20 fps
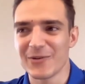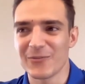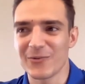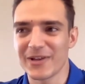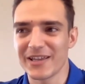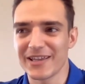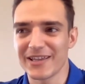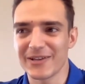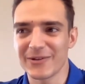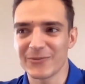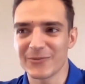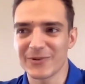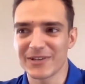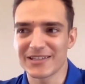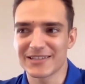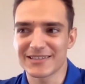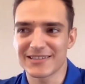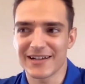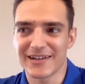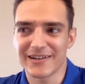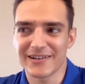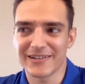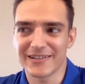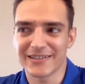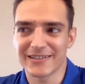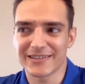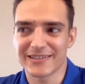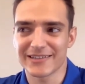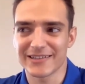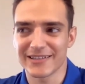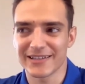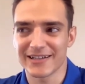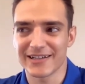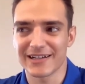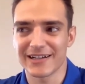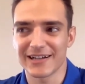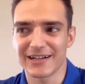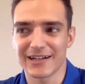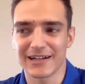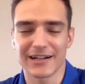we started
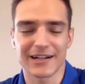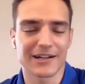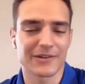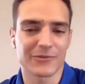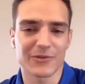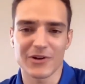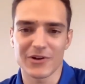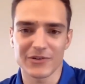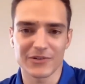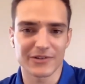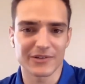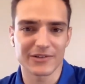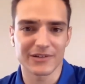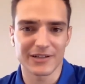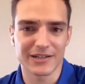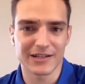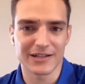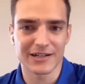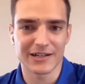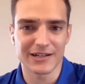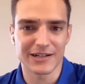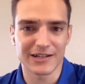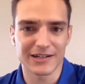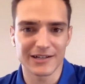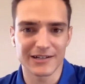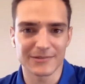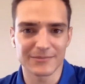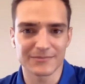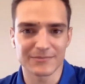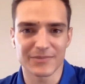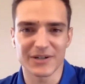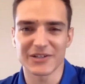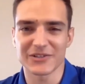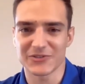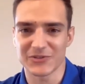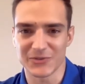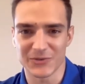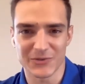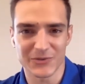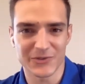around
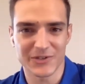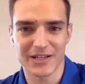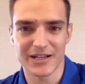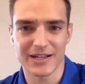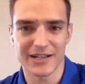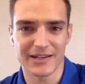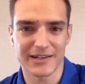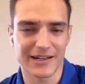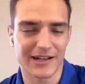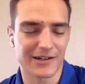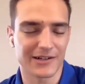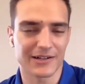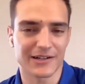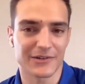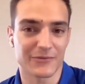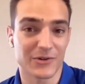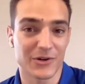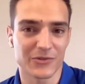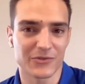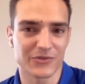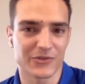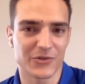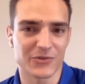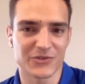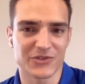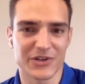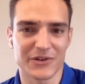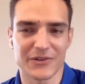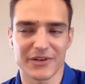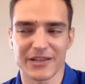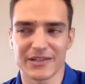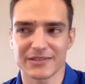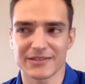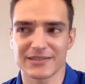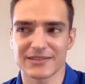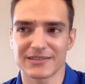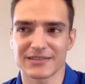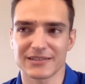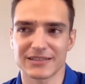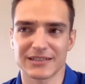Barcelona and around those
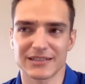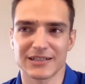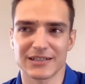areas.